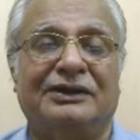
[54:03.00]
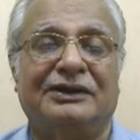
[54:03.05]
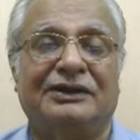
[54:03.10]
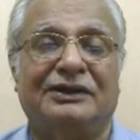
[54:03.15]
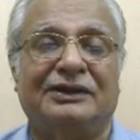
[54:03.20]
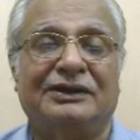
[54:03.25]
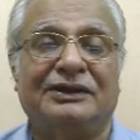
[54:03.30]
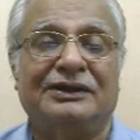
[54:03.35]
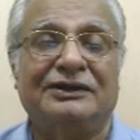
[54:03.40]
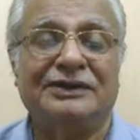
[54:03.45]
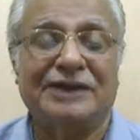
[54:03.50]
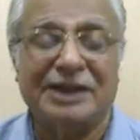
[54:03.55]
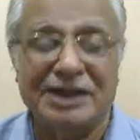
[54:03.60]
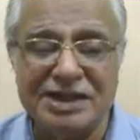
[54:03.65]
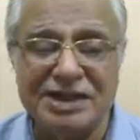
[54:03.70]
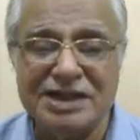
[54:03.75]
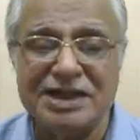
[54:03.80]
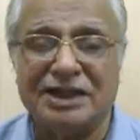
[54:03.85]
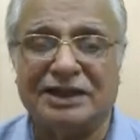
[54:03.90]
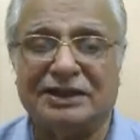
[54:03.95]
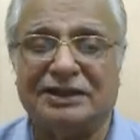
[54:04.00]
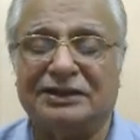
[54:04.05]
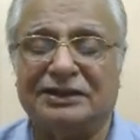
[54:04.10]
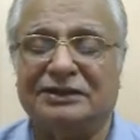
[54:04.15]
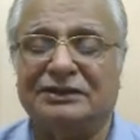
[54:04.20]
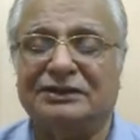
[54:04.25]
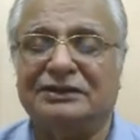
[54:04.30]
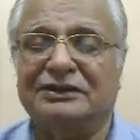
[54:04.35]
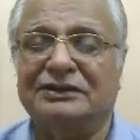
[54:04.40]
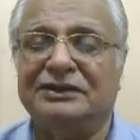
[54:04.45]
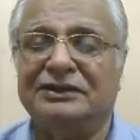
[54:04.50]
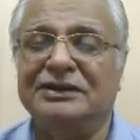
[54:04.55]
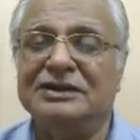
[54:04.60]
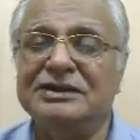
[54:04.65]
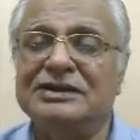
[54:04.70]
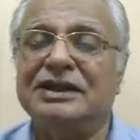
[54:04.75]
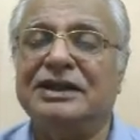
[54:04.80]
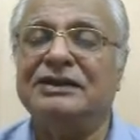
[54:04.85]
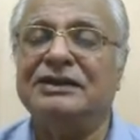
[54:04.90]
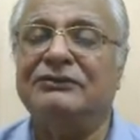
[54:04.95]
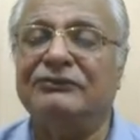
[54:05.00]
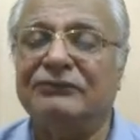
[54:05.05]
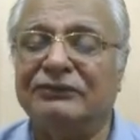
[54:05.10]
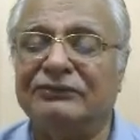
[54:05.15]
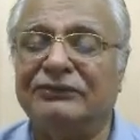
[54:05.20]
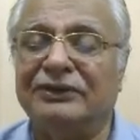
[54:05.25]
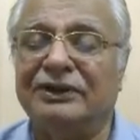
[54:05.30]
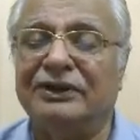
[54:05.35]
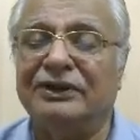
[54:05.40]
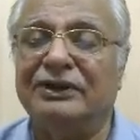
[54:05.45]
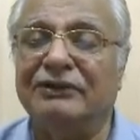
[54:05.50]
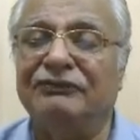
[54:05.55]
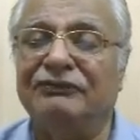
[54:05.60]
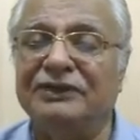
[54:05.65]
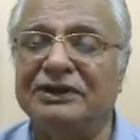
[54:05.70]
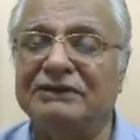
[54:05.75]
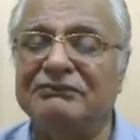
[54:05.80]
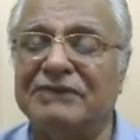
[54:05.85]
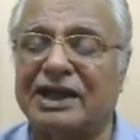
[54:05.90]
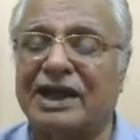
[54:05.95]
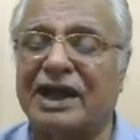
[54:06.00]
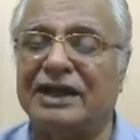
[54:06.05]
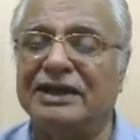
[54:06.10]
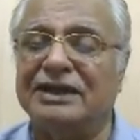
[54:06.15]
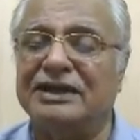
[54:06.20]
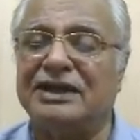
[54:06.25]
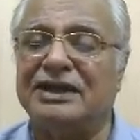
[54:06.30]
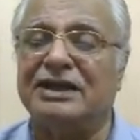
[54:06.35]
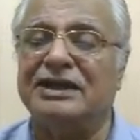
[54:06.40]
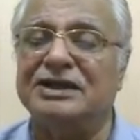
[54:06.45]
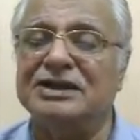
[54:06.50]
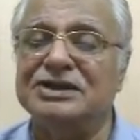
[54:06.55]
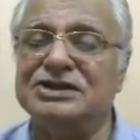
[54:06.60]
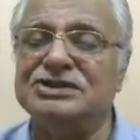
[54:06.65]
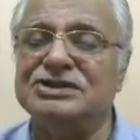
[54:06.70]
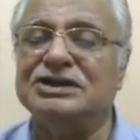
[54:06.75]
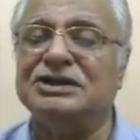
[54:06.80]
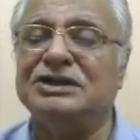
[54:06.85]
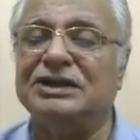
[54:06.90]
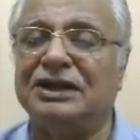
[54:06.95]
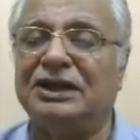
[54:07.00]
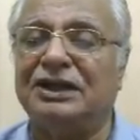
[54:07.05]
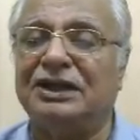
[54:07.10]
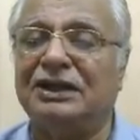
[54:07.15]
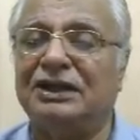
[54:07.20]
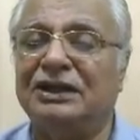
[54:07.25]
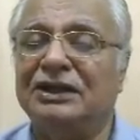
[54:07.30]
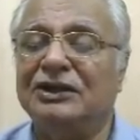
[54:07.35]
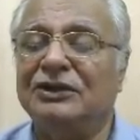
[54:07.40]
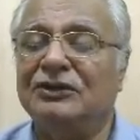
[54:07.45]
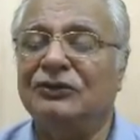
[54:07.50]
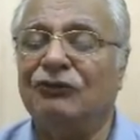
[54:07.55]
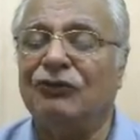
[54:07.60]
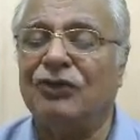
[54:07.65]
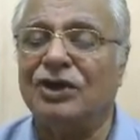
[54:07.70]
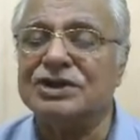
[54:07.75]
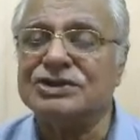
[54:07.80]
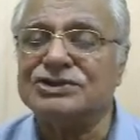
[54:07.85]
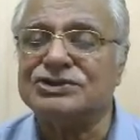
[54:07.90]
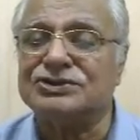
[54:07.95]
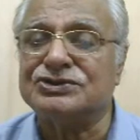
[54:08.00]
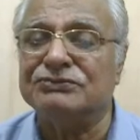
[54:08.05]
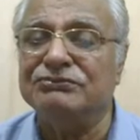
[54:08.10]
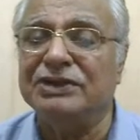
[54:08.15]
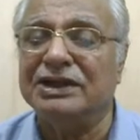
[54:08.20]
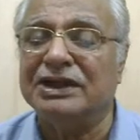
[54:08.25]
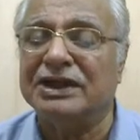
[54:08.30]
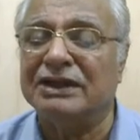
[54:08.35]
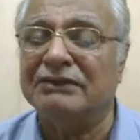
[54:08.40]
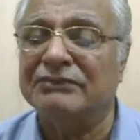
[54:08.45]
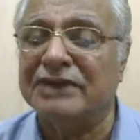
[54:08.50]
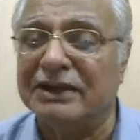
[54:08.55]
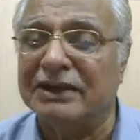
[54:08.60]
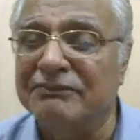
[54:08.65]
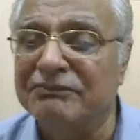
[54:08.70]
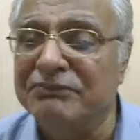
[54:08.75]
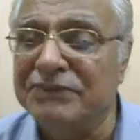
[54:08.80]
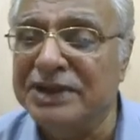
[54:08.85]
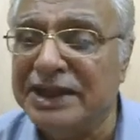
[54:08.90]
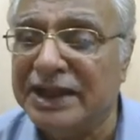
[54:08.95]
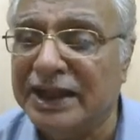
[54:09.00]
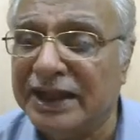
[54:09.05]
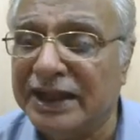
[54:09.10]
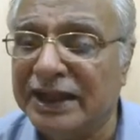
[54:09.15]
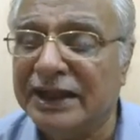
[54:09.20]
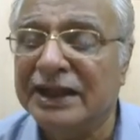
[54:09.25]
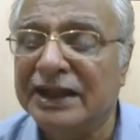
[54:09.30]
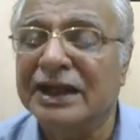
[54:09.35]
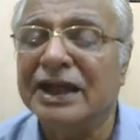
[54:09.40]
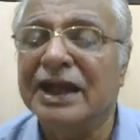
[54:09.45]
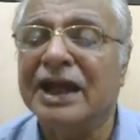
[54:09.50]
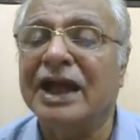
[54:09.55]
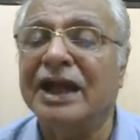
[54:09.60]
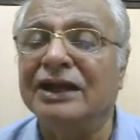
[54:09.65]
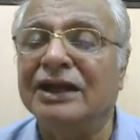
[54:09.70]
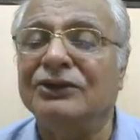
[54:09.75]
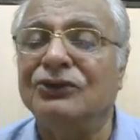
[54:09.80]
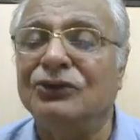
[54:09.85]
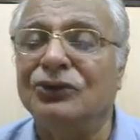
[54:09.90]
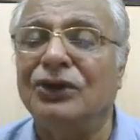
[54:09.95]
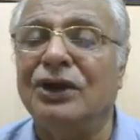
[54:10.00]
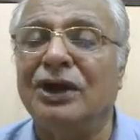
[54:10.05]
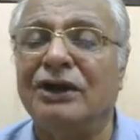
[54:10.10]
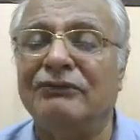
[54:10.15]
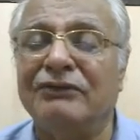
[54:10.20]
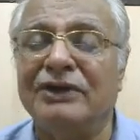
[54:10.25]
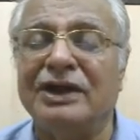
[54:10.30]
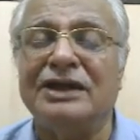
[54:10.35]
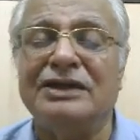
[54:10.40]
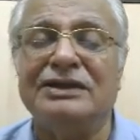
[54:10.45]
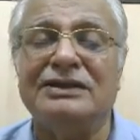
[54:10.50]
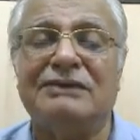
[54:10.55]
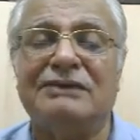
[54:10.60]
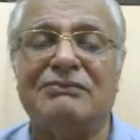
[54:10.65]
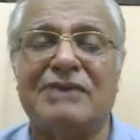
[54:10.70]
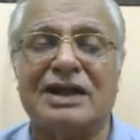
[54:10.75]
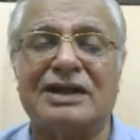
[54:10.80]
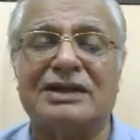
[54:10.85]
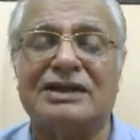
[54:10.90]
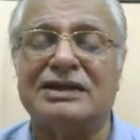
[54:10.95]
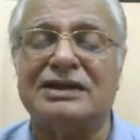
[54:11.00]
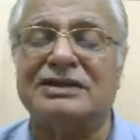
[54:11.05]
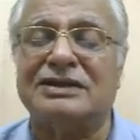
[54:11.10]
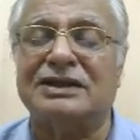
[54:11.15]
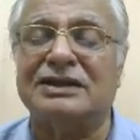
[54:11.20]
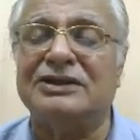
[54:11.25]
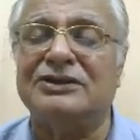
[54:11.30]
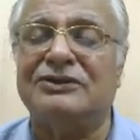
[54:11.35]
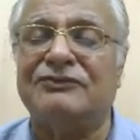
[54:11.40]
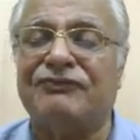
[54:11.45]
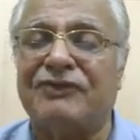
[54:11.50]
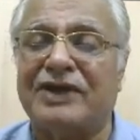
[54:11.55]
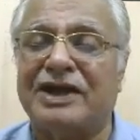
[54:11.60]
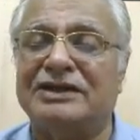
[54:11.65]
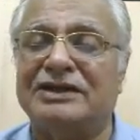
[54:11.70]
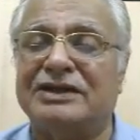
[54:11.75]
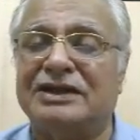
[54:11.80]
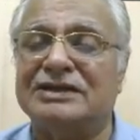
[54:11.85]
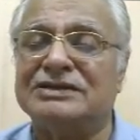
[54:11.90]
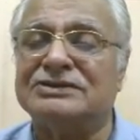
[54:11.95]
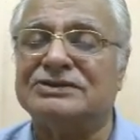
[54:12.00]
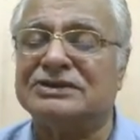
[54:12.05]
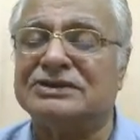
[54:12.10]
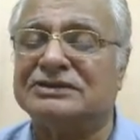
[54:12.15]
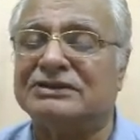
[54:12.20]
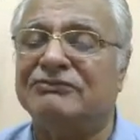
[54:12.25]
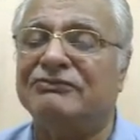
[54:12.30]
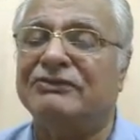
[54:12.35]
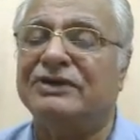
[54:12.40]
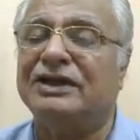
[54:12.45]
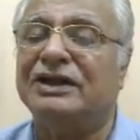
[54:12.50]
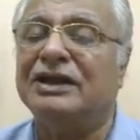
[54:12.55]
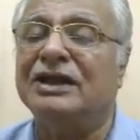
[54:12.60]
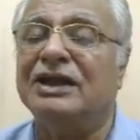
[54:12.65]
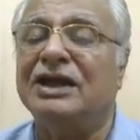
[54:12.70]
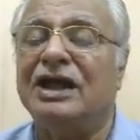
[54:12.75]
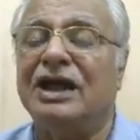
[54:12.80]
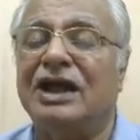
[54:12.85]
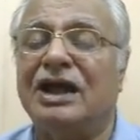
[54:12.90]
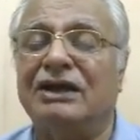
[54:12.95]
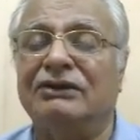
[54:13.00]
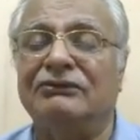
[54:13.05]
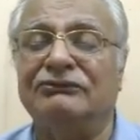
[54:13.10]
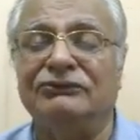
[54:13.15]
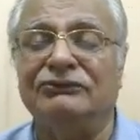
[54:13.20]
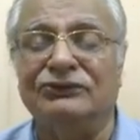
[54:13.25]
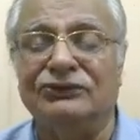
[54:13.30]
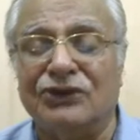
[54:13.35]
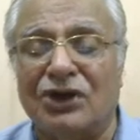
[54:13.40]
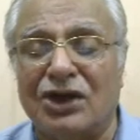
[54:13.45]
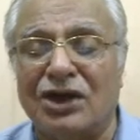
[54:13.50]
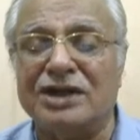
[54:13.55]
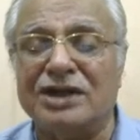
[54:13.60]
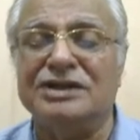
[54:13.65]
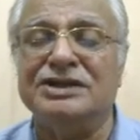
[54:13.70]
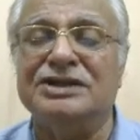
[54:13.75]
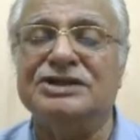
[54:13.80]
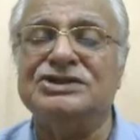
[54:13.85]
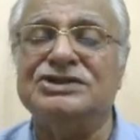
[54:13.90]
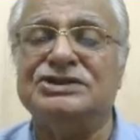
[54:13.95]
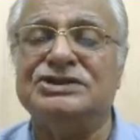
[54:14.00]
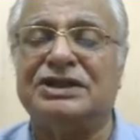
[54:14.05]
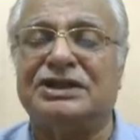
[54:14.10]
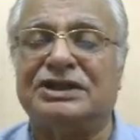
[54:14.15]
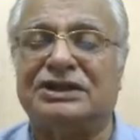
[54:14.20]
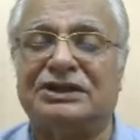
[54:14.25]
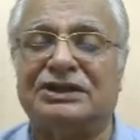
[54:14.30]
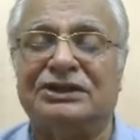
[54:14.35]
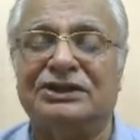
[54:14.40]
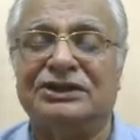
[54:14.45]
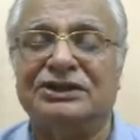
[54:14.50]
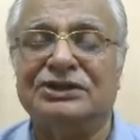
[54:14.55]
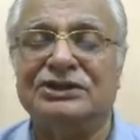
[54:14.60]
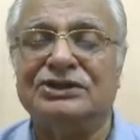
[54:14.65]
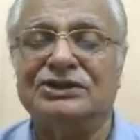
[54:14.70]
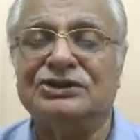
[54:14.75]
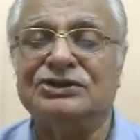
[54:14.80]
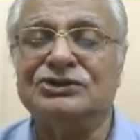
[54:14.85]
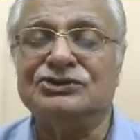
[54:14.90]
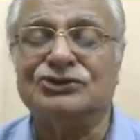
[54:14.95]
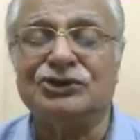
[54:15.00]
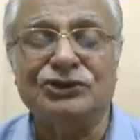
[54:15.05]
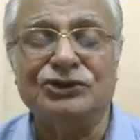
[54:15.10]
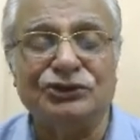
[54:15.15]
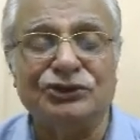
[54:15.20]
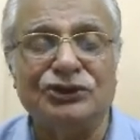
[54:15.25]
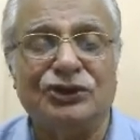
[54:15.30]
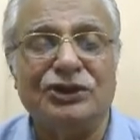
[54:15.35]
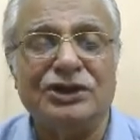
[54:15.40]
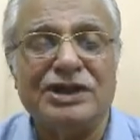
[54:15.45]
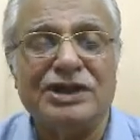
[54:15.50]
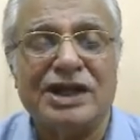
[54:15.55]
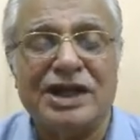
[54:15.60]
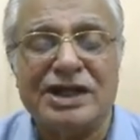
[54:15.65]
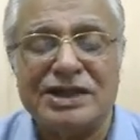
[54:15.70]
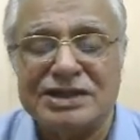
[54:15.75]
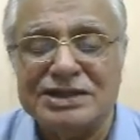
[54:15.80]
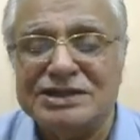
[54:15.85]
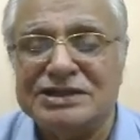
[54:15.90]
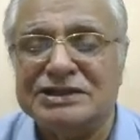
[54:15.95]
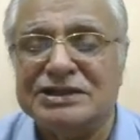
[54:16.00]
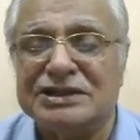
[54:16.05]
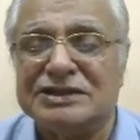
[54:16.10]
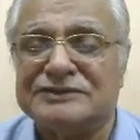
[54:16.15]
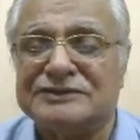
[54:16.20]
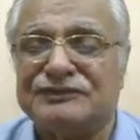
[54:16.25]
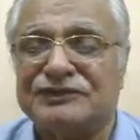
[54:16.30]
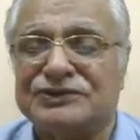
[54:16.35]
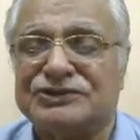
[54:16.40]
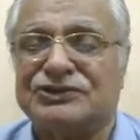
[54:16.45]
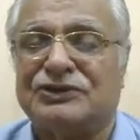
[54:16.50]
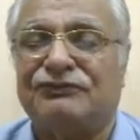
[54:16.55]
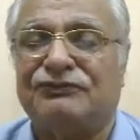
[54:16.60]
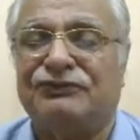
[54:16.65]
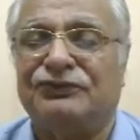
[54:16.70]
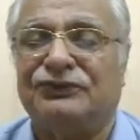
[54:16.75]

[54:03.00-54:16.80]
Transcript: The Indian, every mechanical engineer wants to become MBA and go away in the marketing or finance or somewhere, not in engineering. So you don't get engineers for shop floor.